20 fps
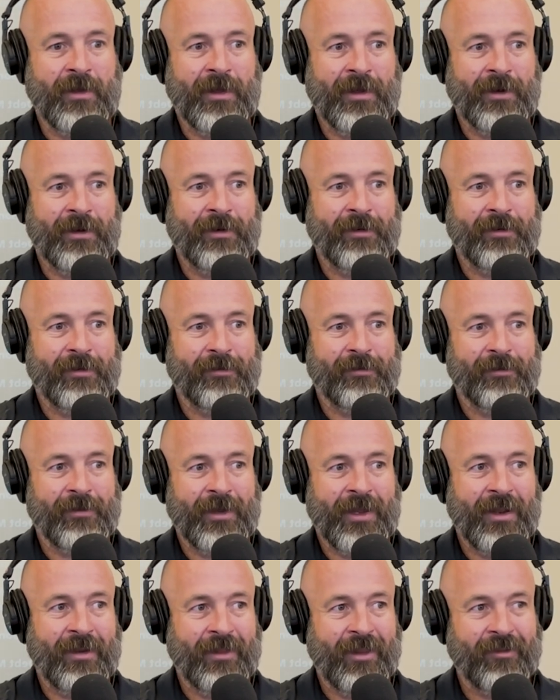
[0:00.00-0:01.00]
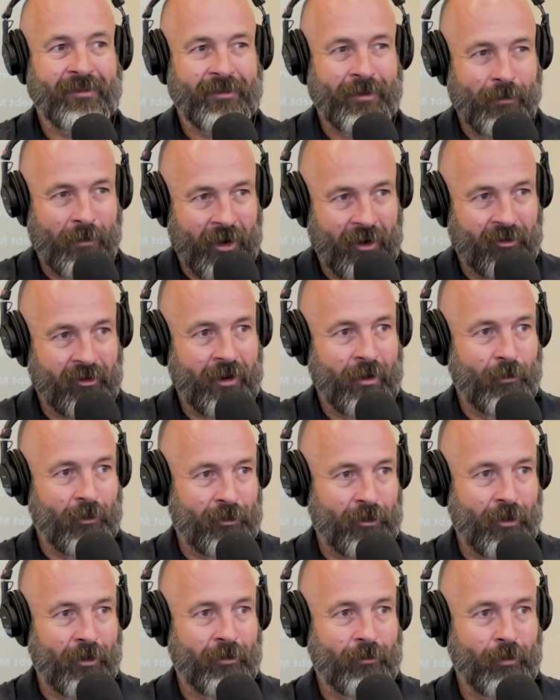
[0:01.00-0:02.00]
And again, there's diminishing
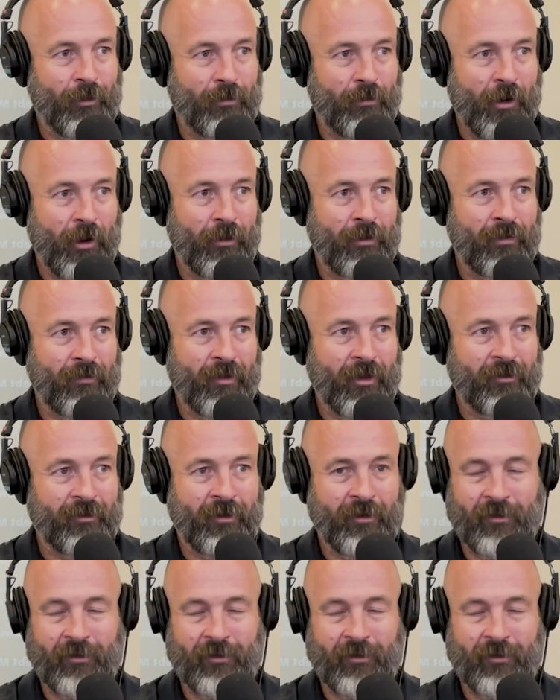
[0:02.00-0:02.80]
returns with both of those,